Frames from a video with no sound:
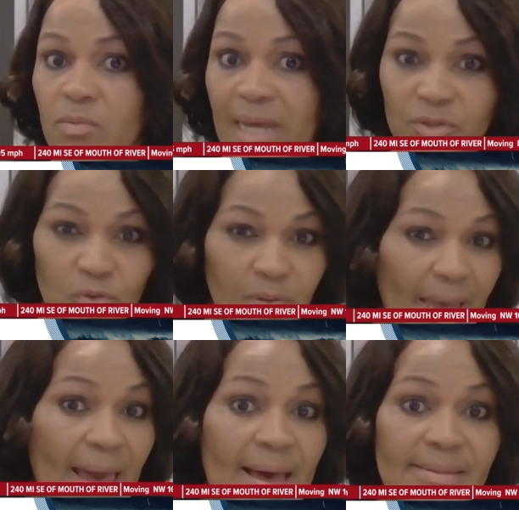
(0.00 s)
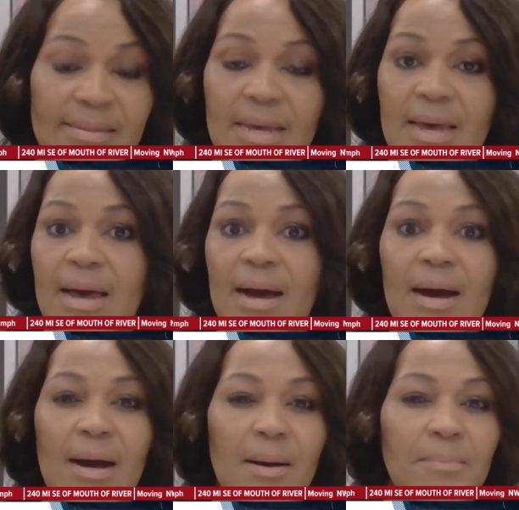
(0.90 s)
natural gas
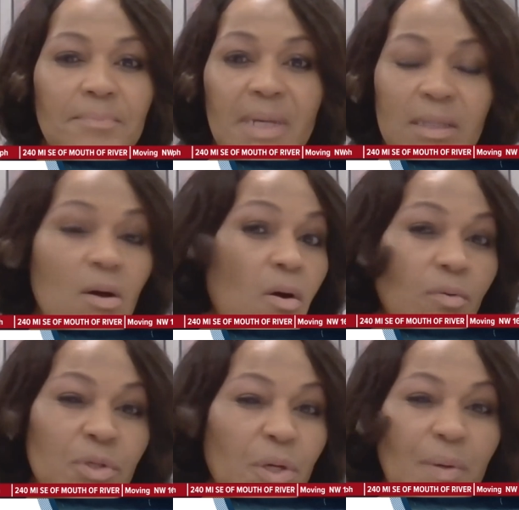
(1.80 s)
at all,